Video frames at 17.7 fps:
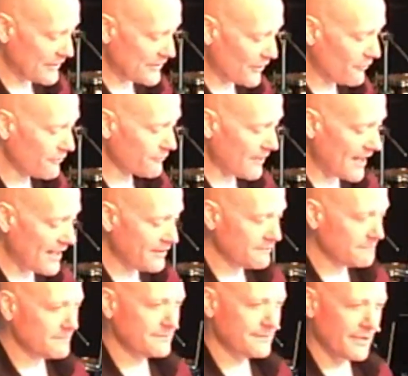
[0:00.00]
on its own
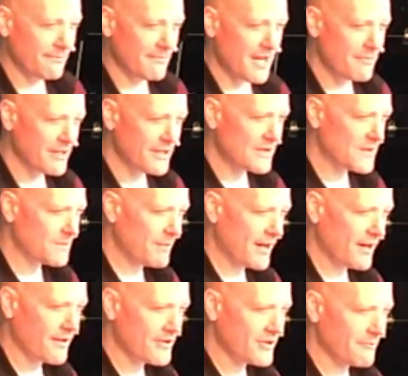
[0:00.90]
right, but maybe
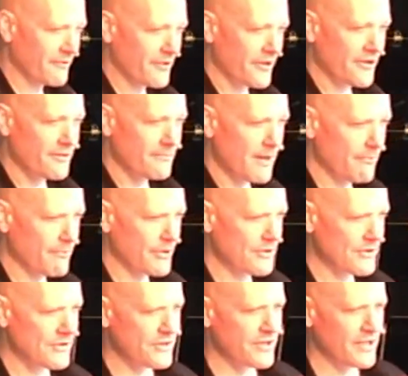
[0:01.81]
inspire some of our other members
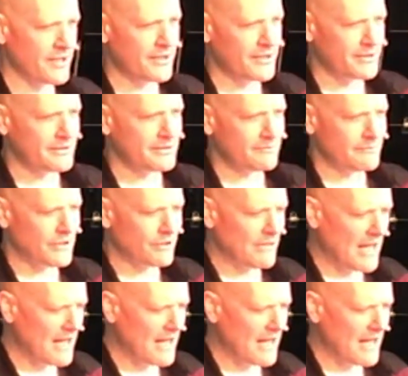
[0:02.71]
who